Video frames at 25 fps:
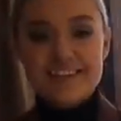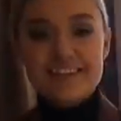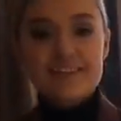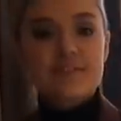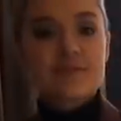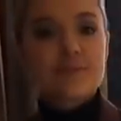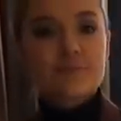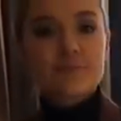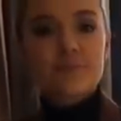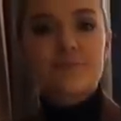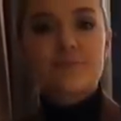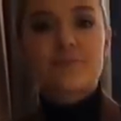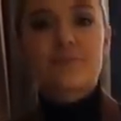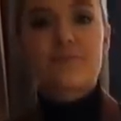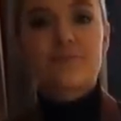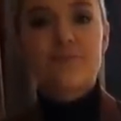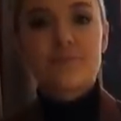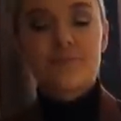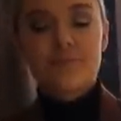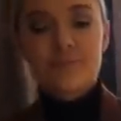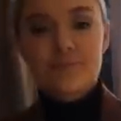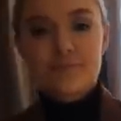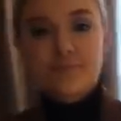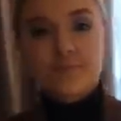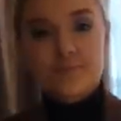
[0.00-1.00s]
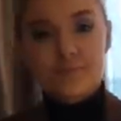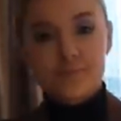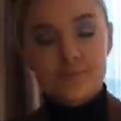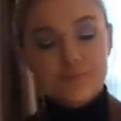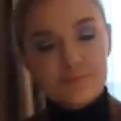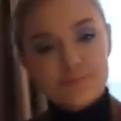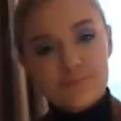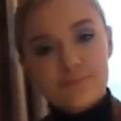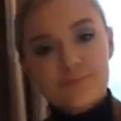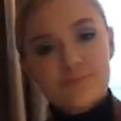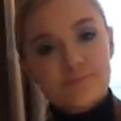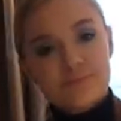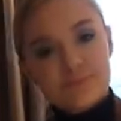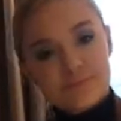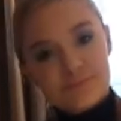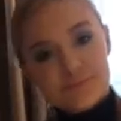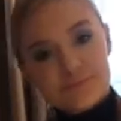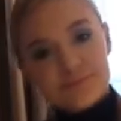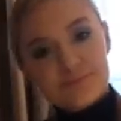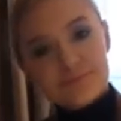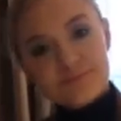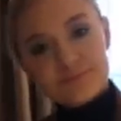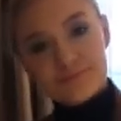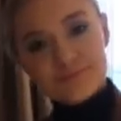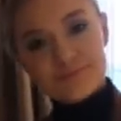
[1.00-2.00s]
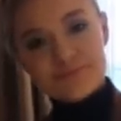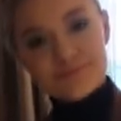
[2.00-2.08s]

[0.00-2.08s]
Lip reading: Yeah, I like it.